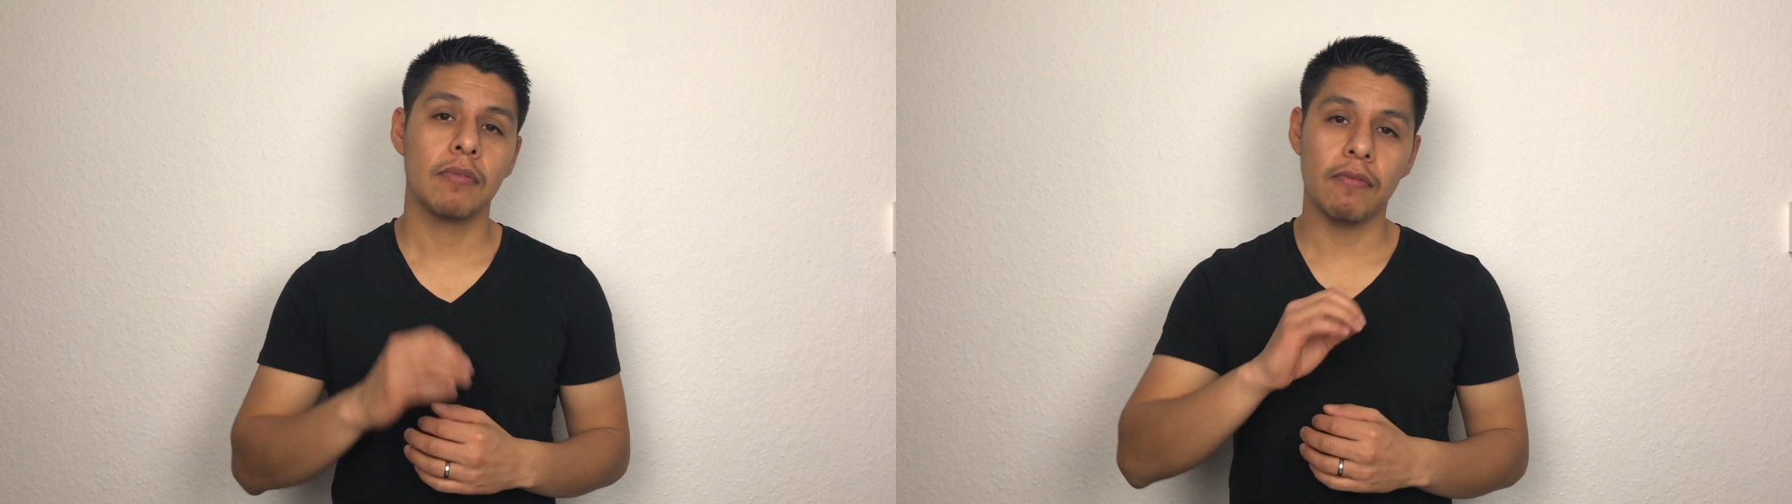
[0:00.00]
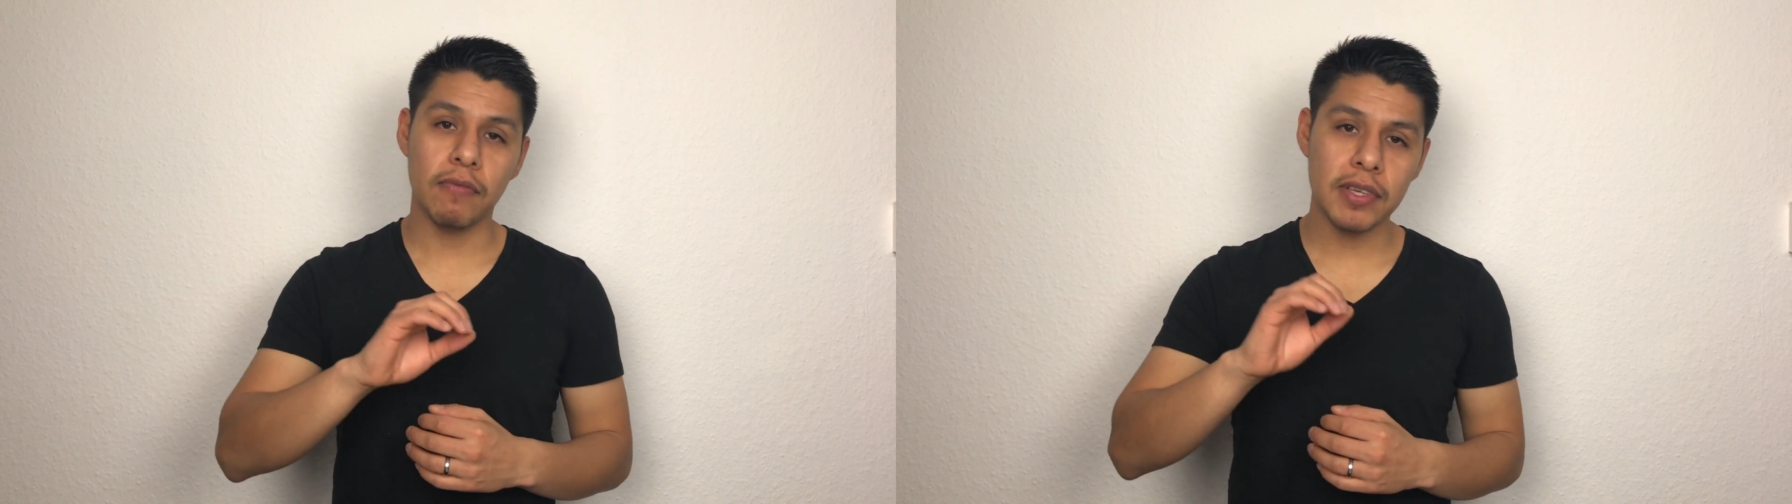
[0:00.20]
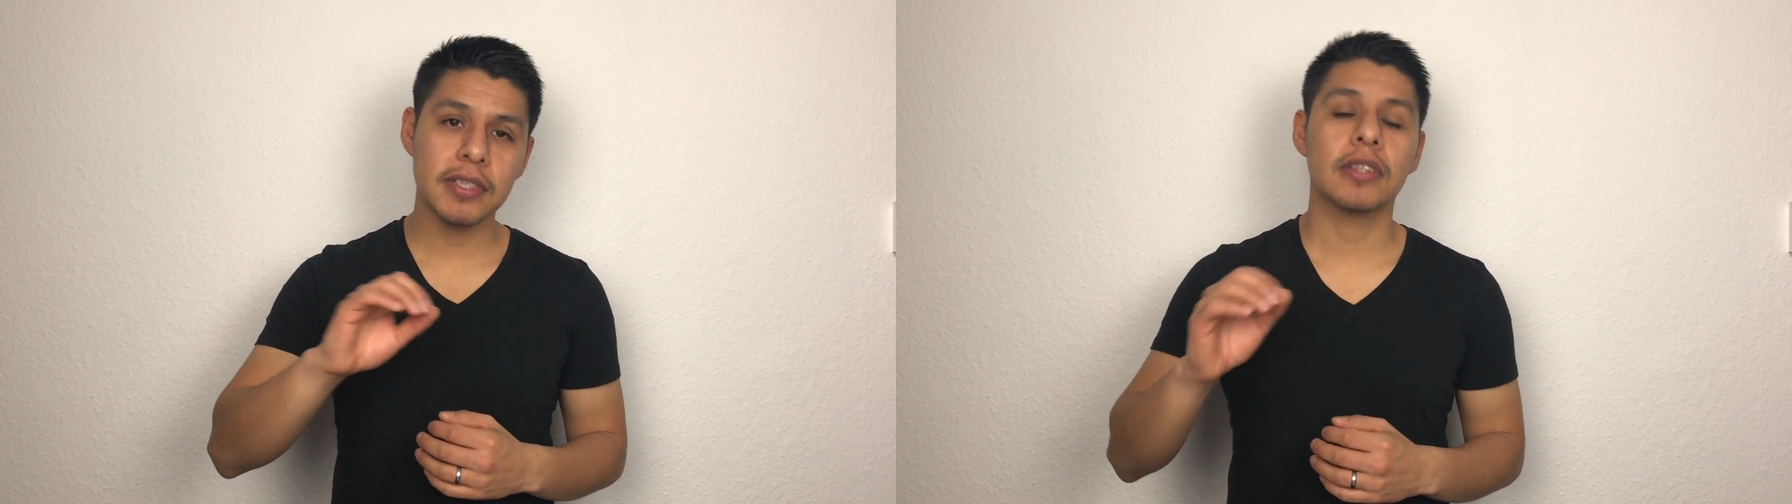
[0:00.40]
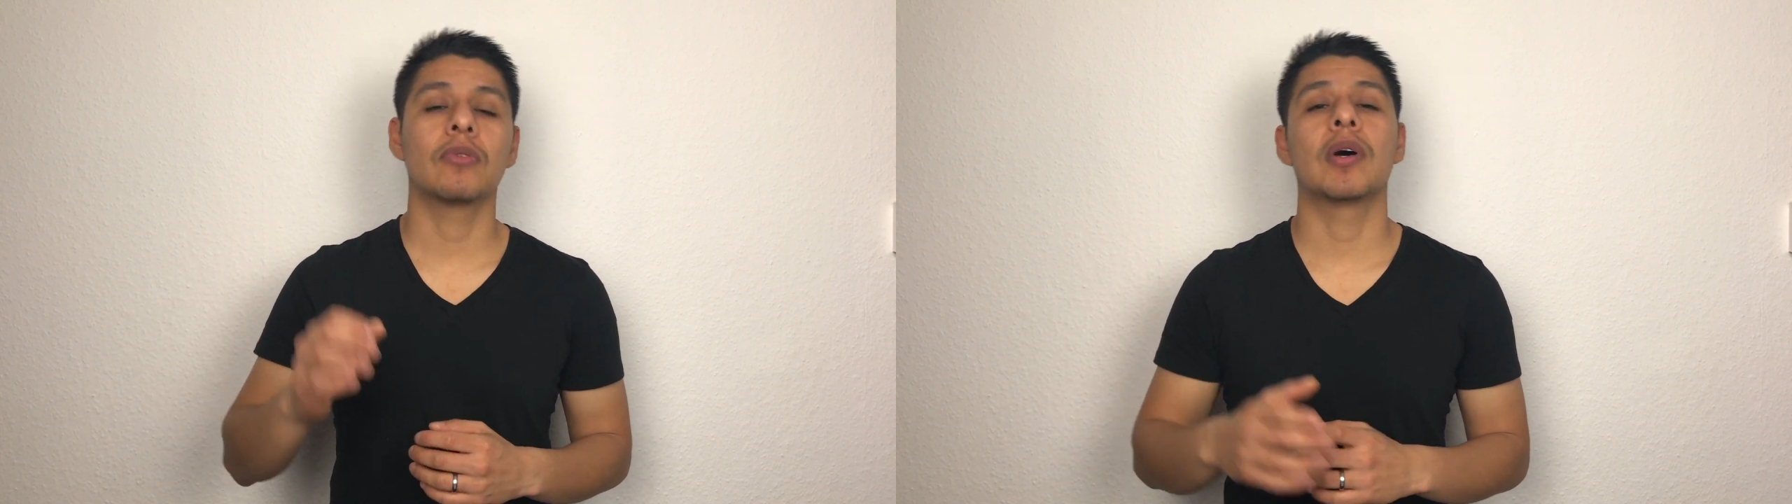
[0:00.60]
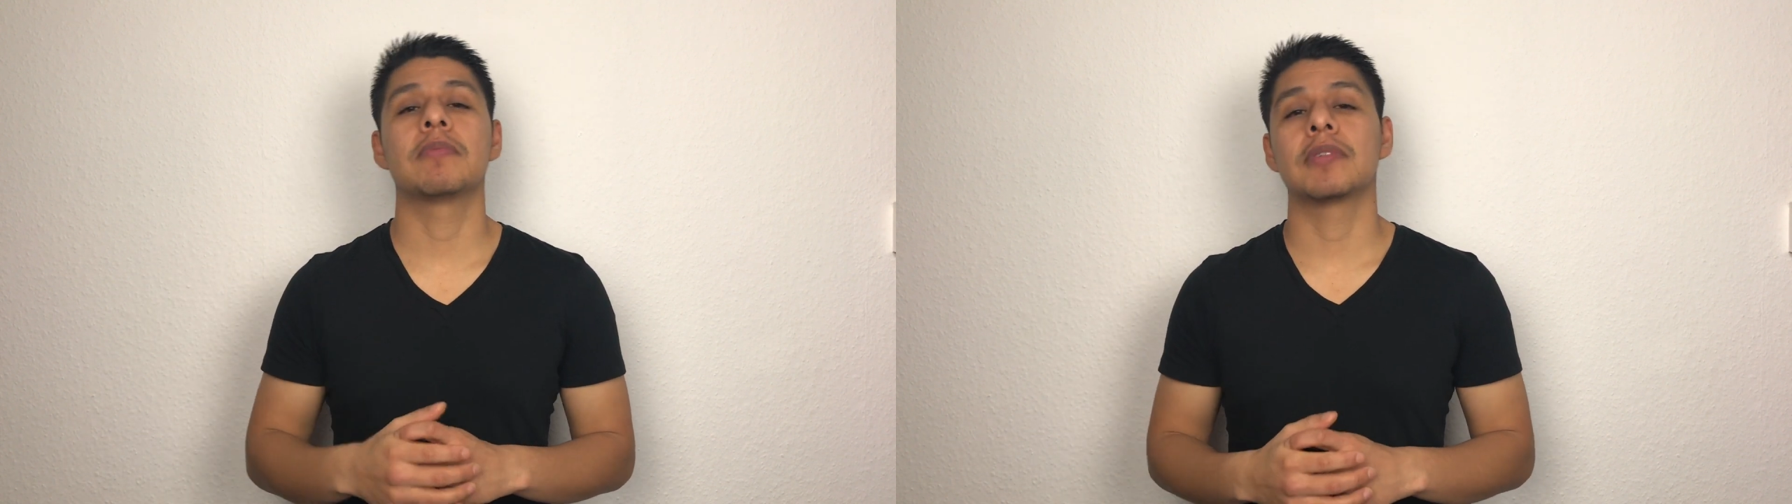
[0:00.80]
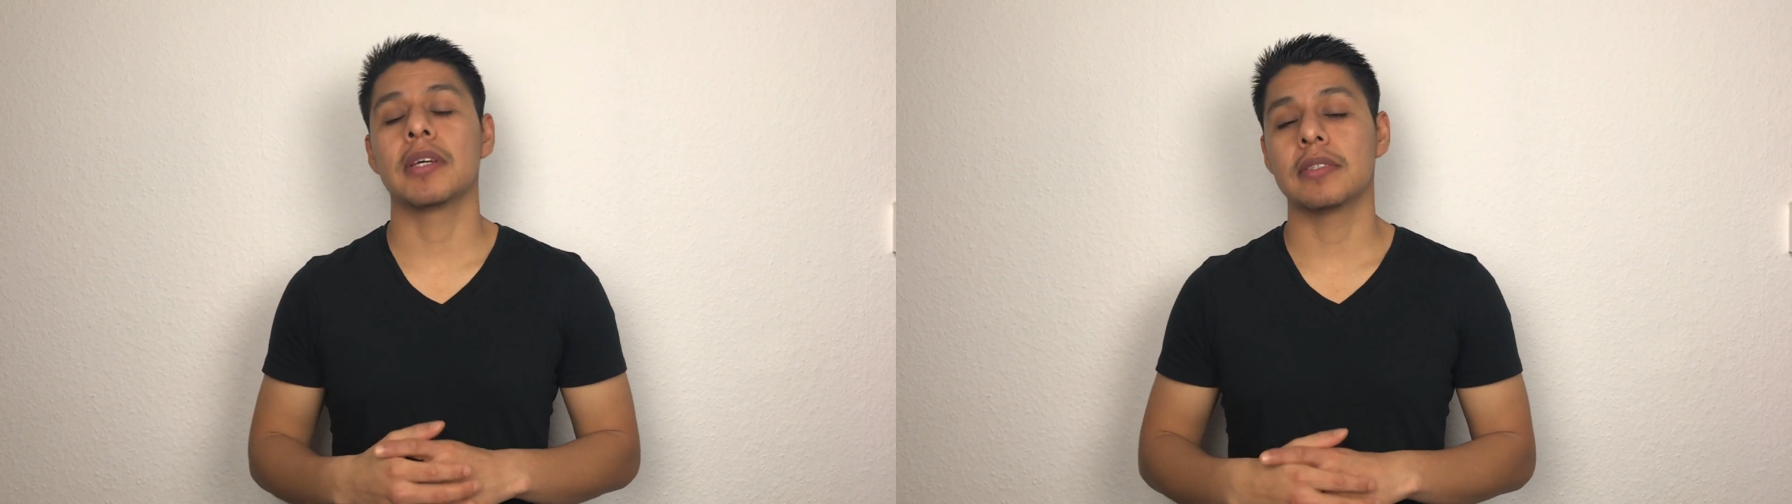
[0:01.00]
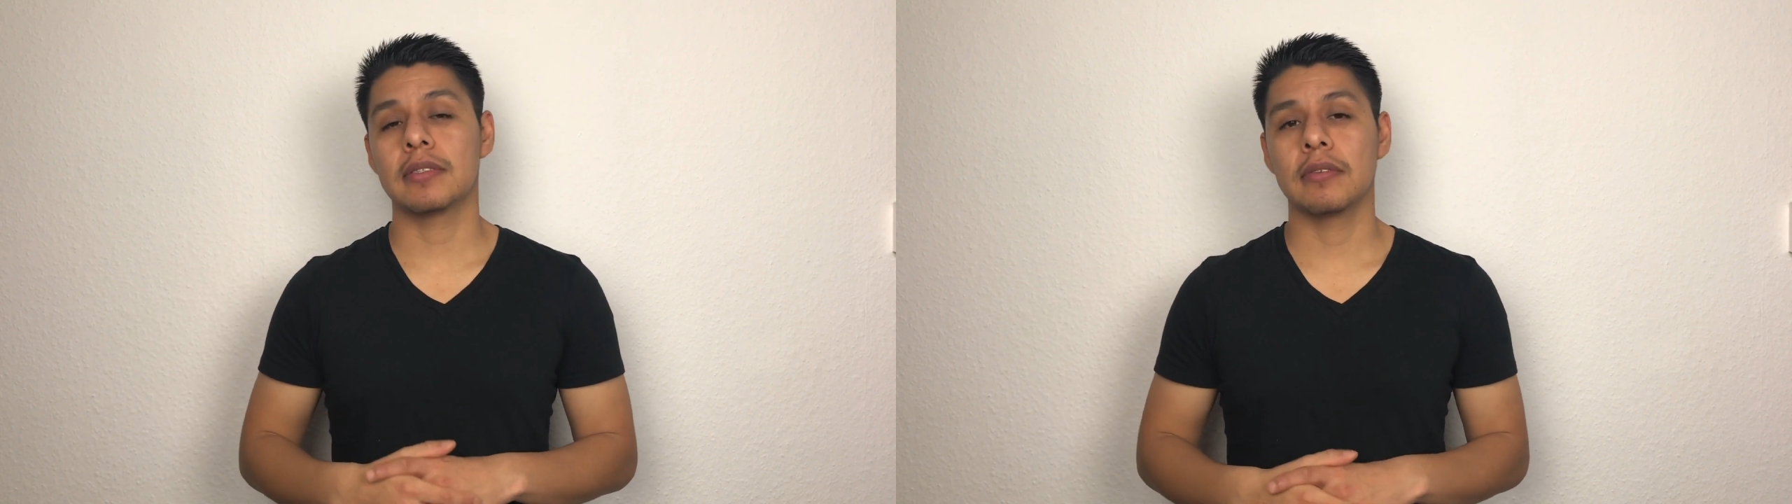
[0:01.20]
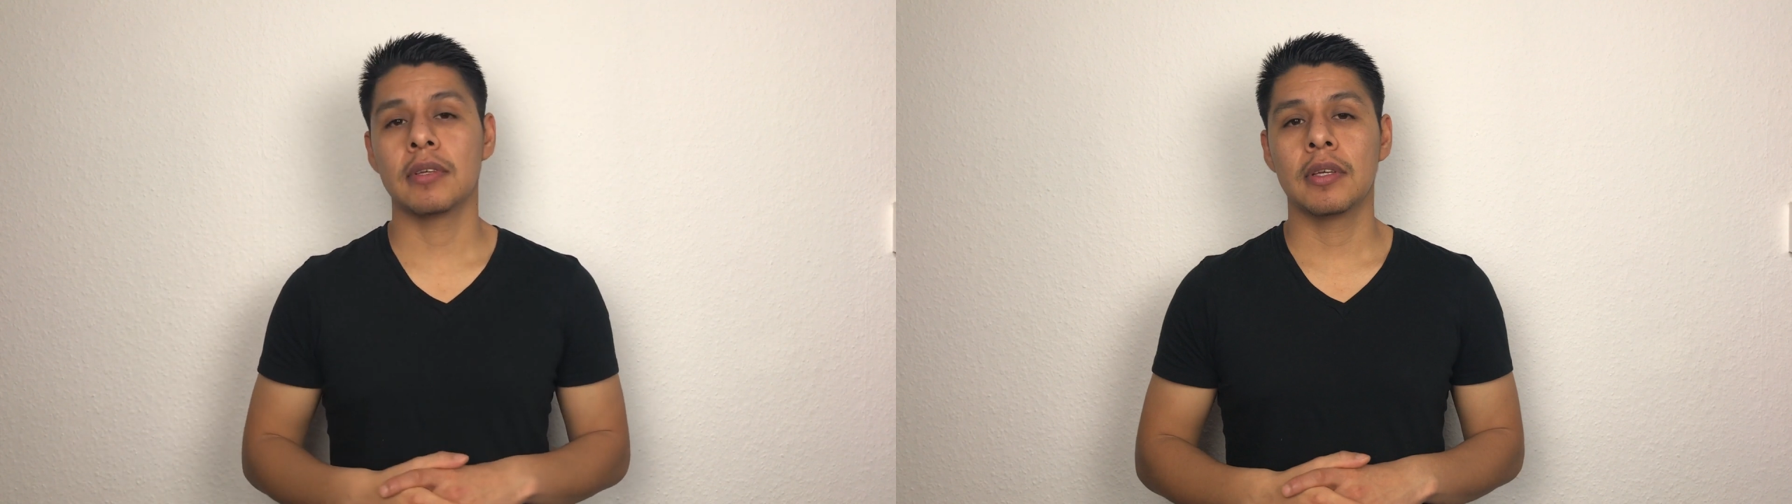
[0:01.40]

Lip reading: visit the websites,